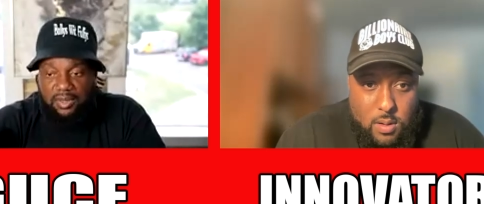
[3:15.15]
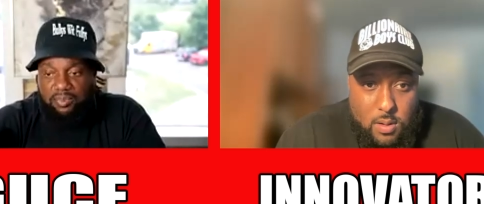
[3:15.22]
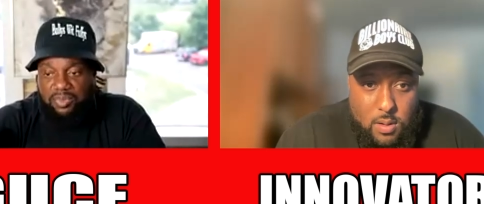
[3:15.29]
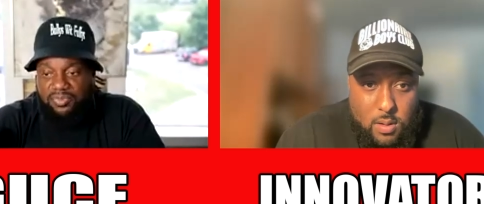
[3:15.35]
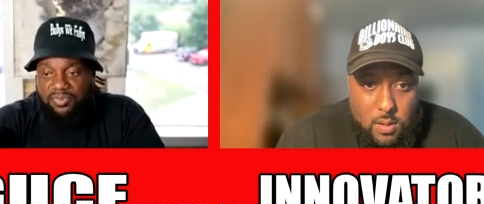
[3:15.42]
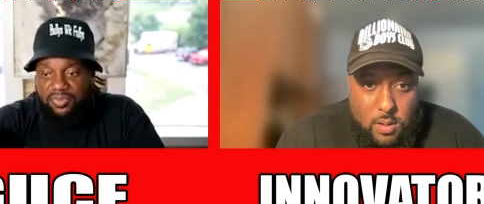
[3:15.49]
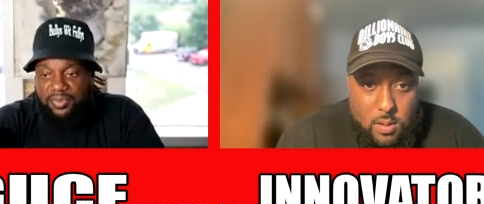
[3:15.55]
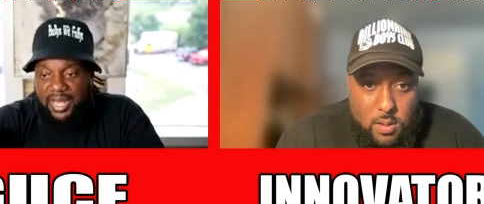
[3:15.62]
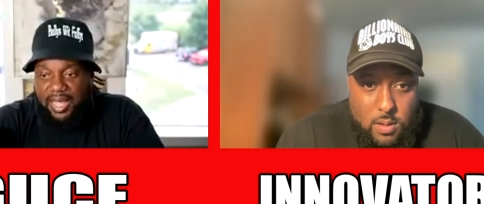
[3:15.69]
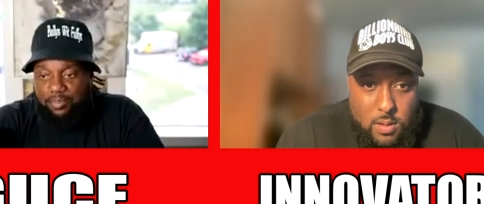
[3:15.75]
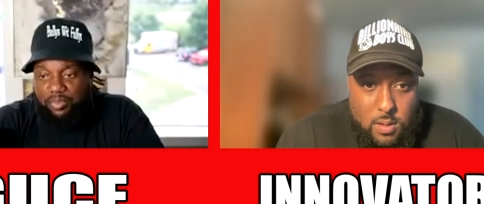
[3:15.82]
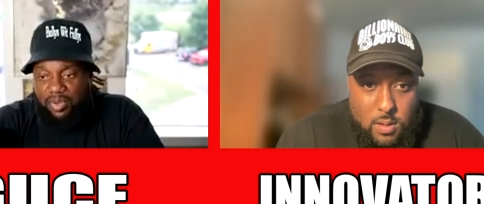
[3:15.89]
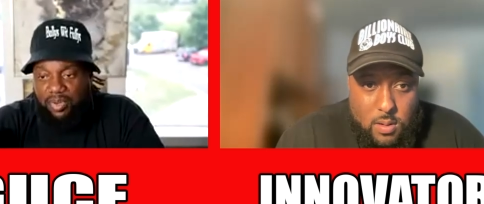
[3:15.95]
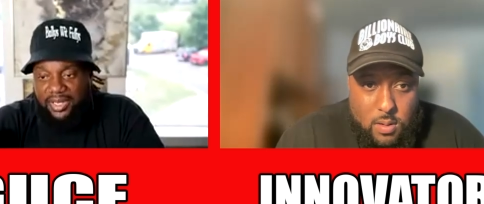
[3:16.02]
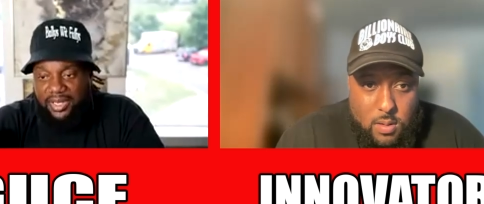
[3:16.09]
Speaker 1: But from that
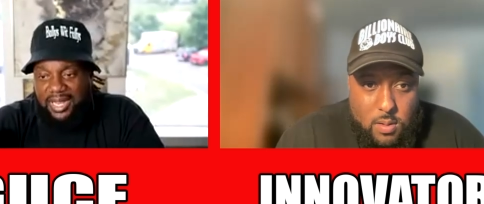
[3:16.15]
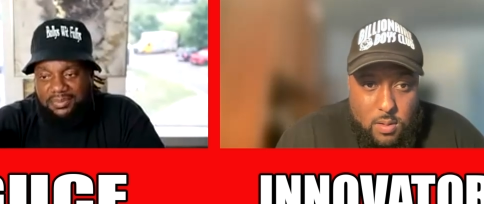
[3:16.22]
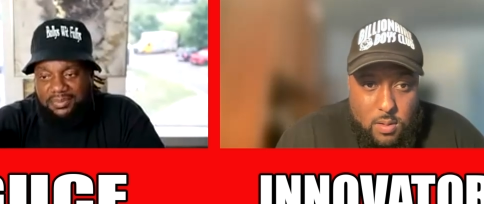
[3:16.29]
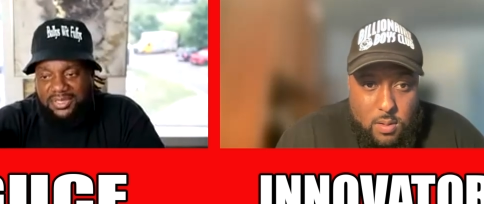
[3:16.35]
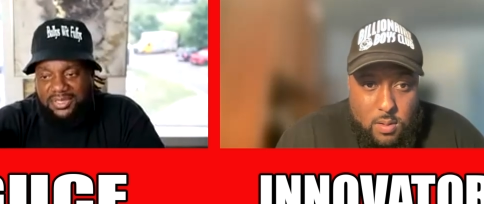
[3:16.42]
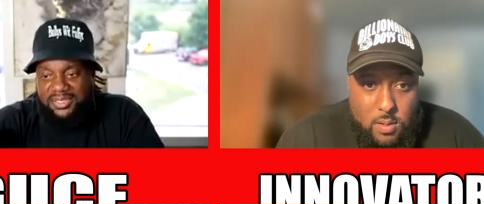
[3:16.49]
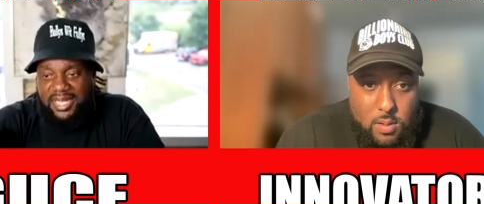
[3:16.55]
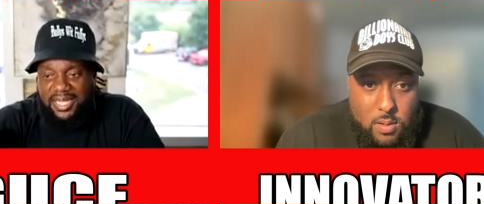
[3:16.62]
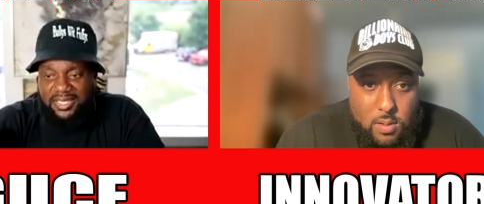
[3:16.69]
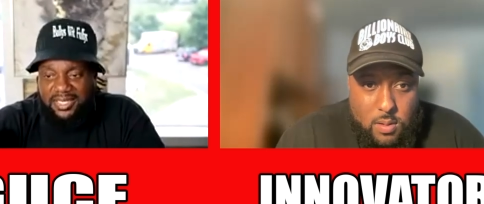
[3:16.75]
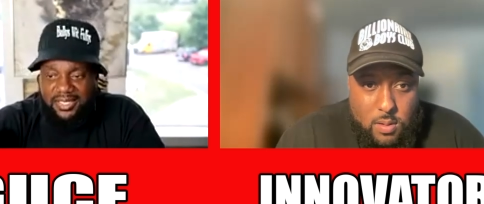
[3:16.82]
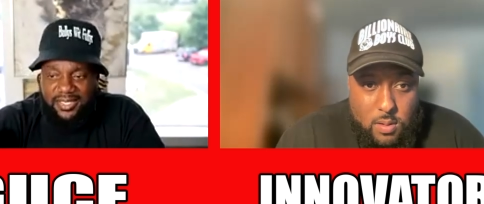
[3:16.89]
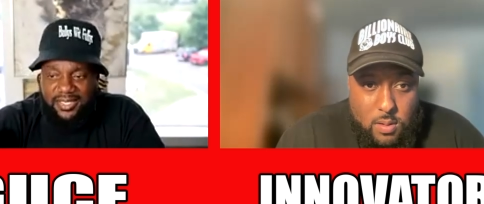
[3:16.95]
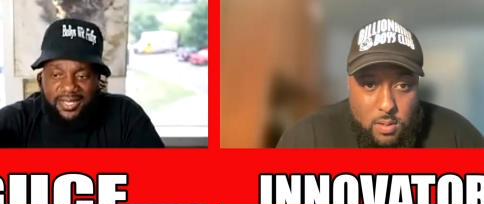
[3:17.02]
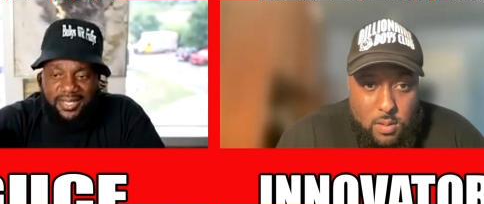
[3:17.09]
point, I was just like, a
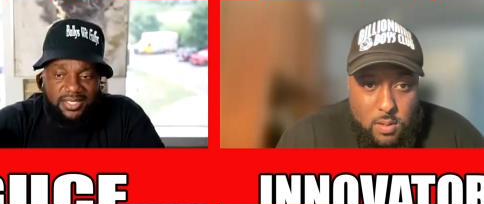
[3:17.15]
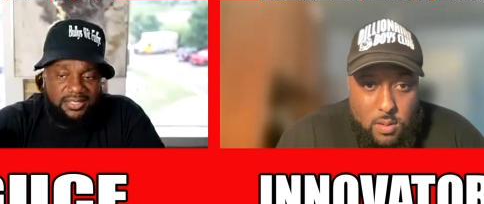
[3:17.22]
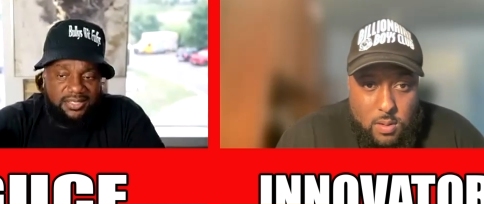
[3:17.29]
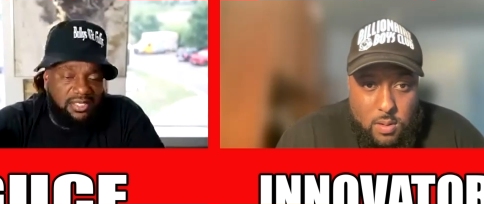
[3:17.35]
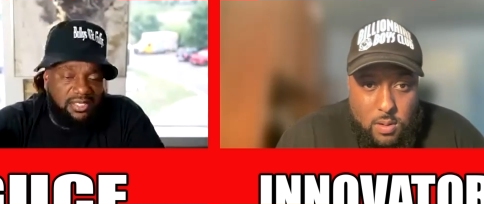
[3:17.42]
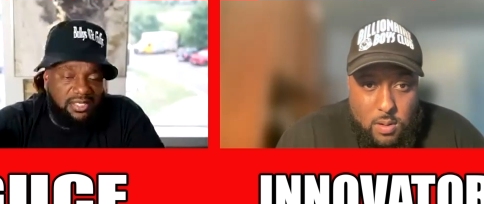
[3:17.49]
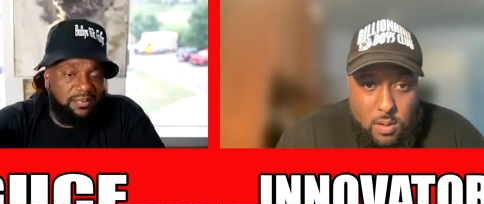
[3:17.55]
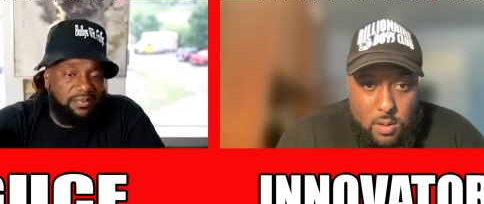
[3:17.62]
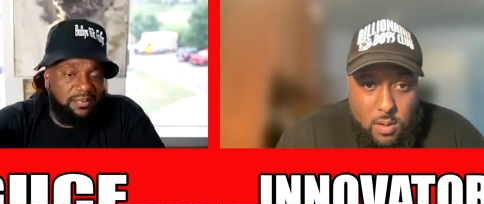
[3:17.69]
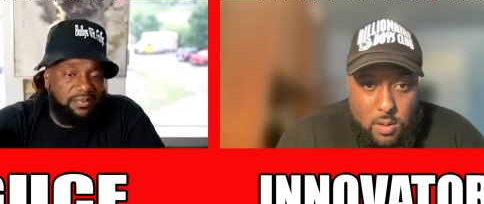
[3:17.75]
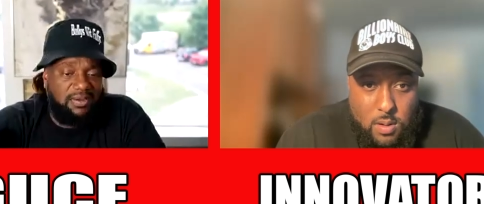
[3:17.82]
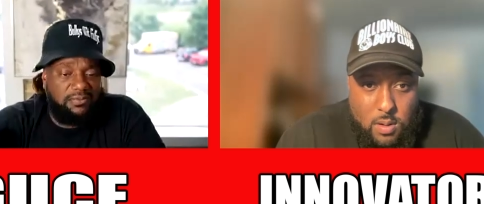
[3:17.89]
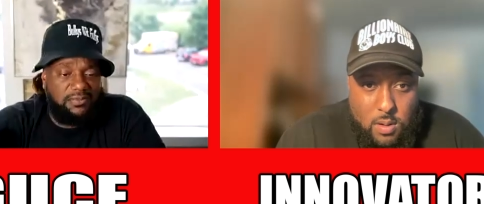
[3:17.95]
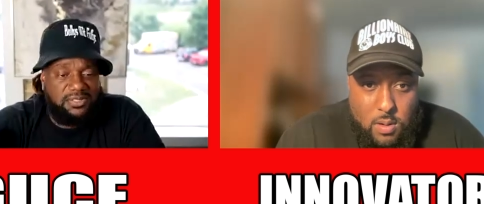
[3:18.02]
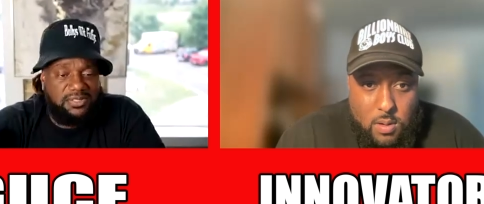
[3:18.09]
nigga can't tell me what I
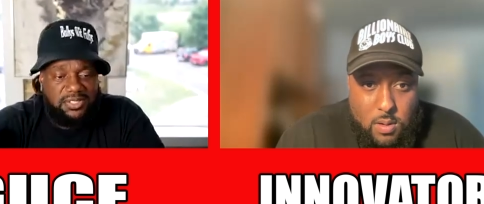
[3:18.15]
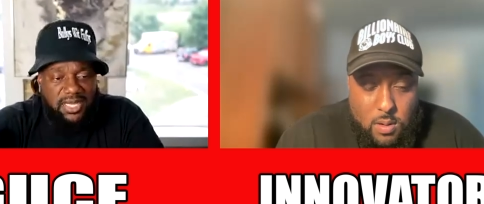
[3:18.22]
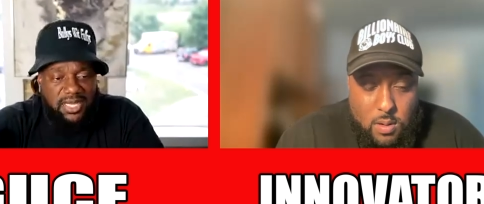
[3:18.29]
want to say.